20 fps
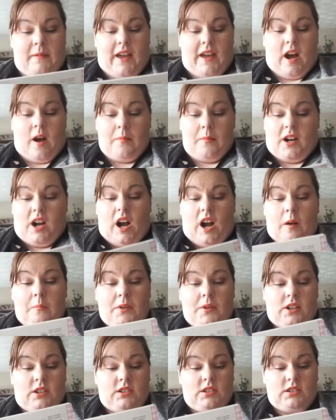me up a
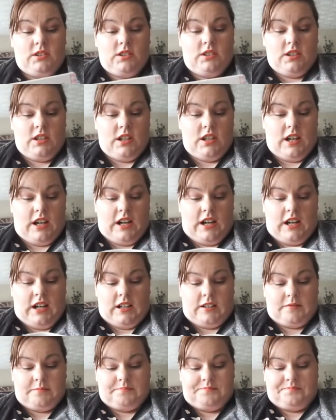couple.
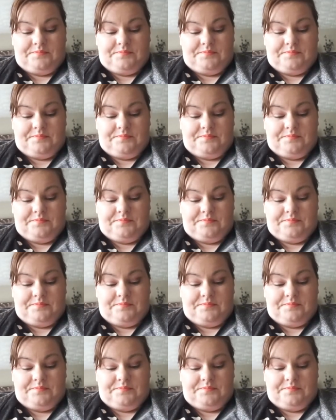I